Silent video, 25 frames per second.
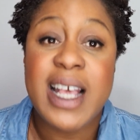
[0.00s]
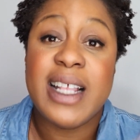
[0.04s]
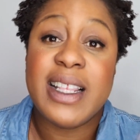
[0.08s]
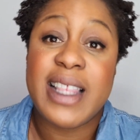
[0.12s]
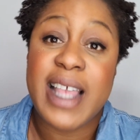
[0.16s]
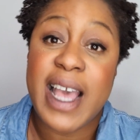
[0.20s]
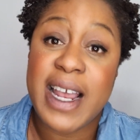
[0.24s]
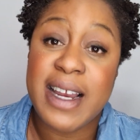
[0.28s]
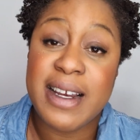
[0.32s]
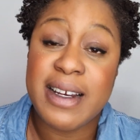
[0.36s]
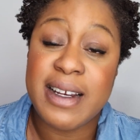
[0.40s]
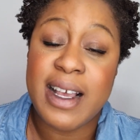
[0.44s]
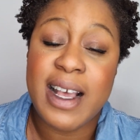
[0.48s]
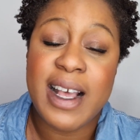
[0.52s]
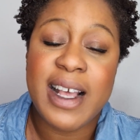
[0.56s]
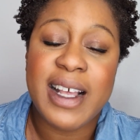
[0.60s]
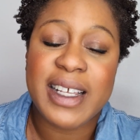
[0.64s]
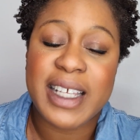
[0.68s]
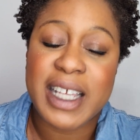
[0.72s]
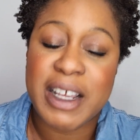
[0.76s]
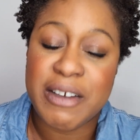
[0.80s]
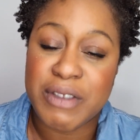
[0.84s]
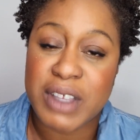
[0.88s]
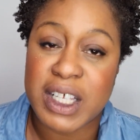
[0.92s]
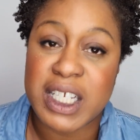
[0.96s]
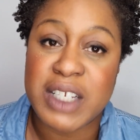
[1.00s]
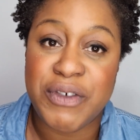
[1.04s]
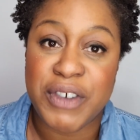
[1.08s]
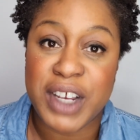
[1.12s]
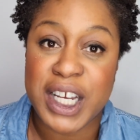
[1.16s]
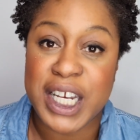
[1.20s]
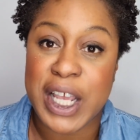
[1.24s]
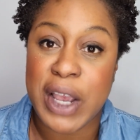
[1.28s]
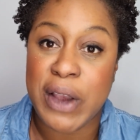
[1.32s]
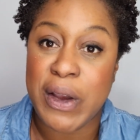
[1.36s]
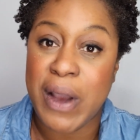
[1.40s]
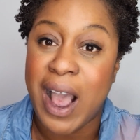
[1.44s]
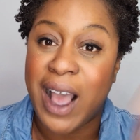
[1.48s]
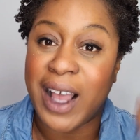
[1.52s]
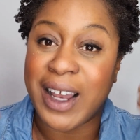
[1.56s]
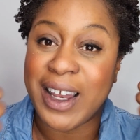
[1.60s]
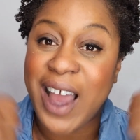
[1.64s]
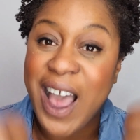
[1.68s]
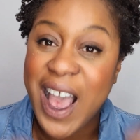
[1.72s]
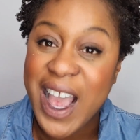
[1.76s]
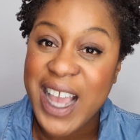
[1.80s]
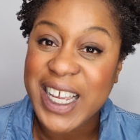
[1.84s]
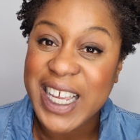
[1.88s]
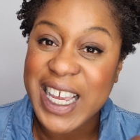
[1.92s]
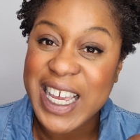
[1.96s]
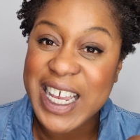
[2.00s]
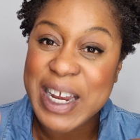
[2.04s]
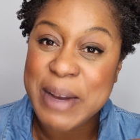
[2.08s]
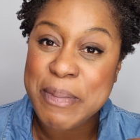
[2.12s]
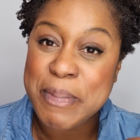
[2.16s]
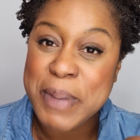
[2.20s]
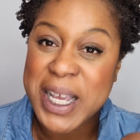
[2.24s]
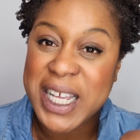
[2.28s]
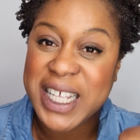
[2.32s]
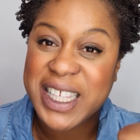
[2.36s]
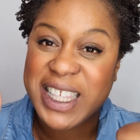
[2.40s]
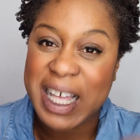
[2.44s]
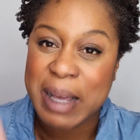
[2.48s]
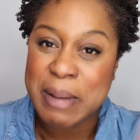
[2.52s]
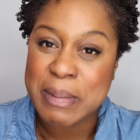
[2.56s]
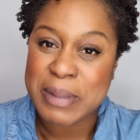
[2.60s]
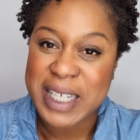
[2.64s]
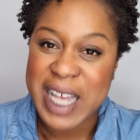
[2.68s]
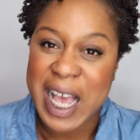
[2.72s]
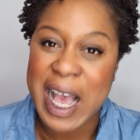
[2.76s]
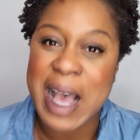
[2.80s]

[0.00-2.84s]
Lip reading: Then give this video a like and a big thumbs